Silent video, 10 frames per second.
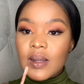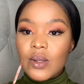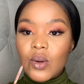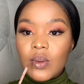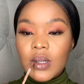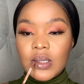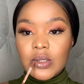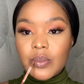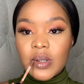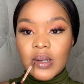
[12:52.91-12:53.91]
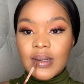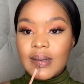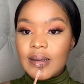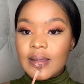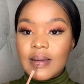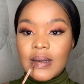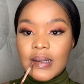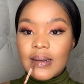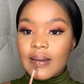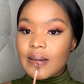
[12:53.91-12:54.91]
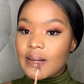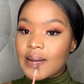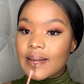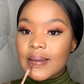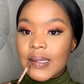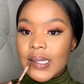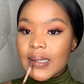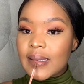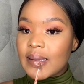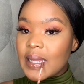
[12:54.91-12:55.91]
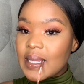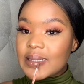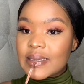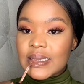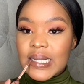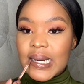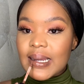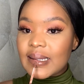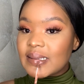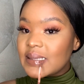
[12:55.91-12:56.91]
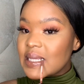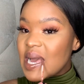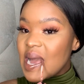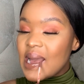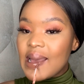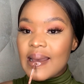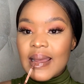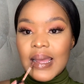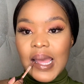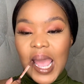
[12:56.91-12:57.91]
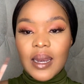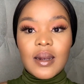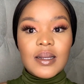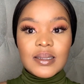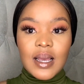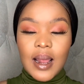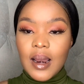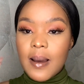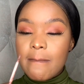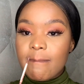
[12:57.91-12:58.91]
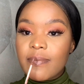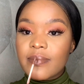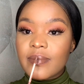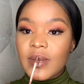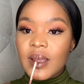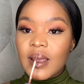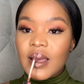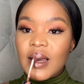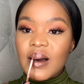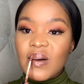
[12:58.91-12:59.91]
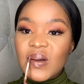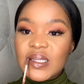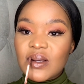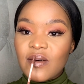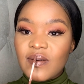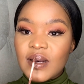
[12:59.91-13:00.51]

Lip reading: You don't need to put on anything under. It just glides and it has color. I always go for